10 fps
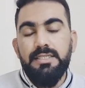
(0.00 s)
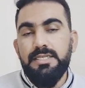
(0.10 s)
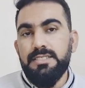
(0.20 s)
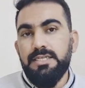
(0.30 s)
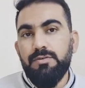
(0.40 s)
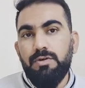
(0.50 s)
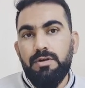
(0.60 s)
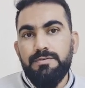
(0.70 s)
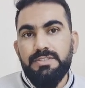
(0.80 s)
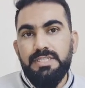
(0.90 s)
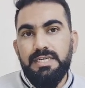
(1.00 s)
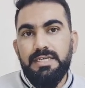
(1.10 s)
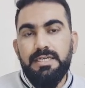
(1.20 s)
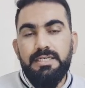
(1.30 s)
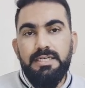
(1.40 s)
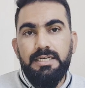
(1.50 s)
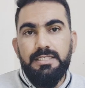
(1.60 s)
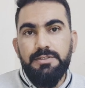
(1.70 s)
This involves the